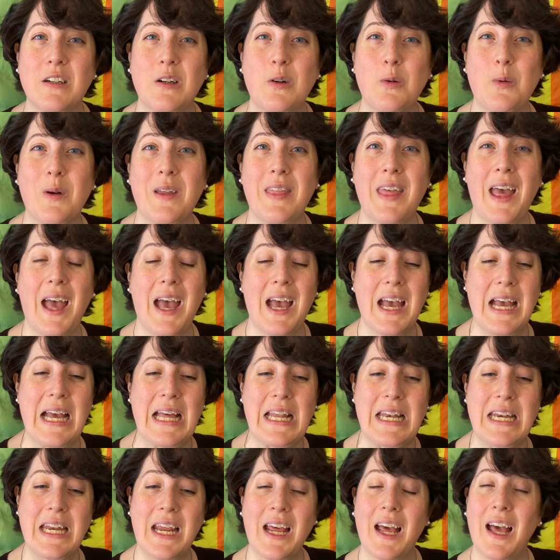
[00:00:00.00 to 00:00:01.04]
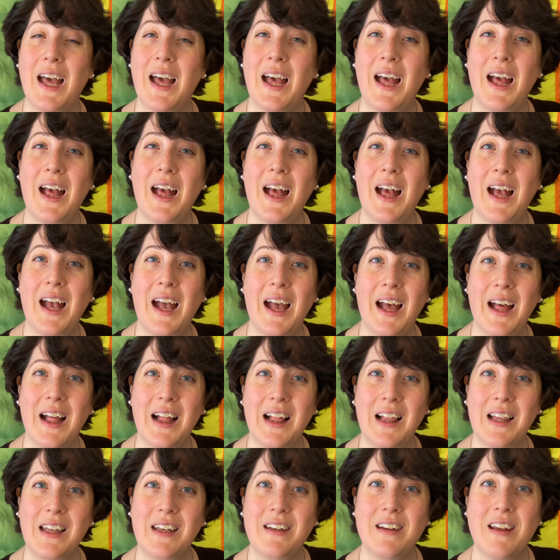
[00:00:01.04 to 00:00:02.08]
with head
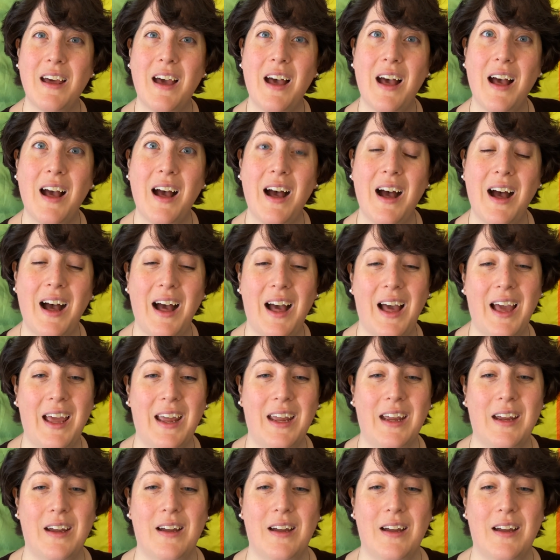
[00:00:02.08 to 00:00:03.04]
held high?